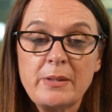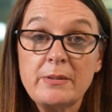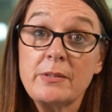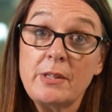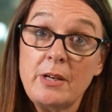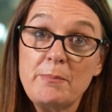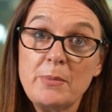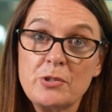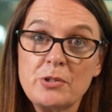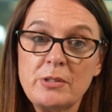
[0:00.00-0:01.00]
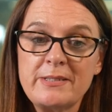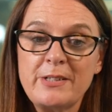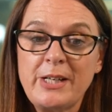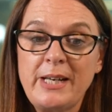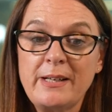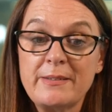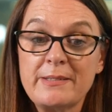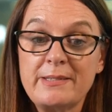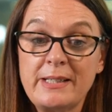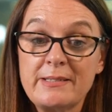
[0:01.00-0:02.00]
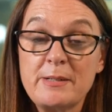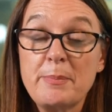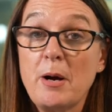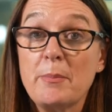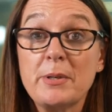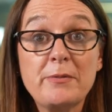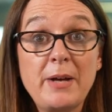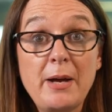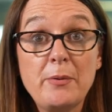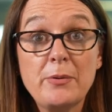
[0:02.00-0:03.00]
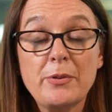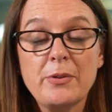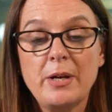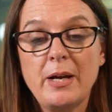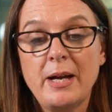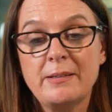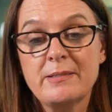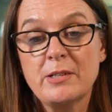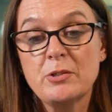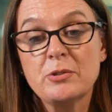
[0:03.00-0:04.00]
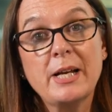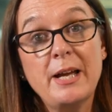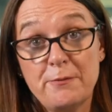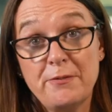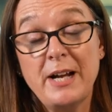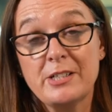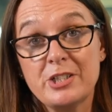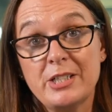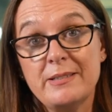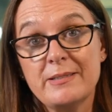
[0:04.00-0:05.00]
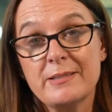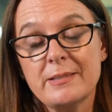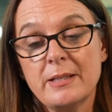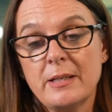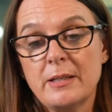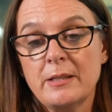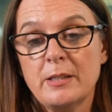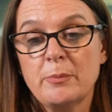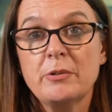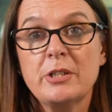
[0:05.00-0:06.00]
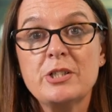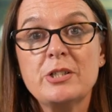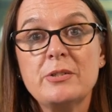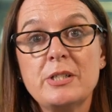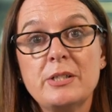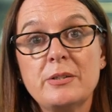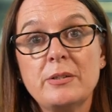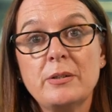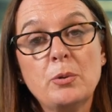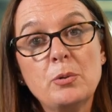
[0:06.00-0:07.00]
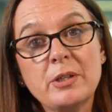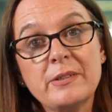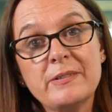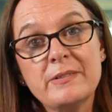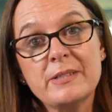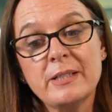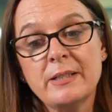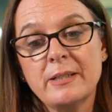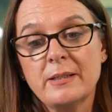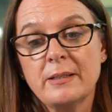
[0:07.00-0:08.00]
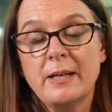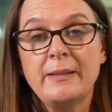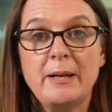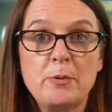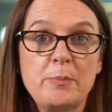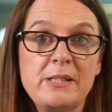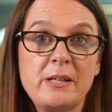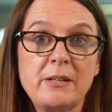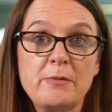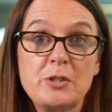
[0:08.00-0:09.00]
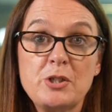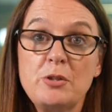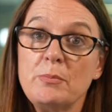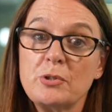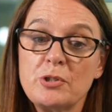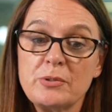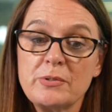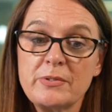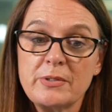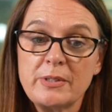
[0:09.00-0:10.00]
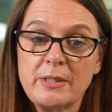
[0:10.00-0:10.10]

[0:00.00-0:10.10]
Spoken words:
The third module is looking at the 6 Department of Health and Social Care fact sheets that were issued in August, and that will be done over 2 modules.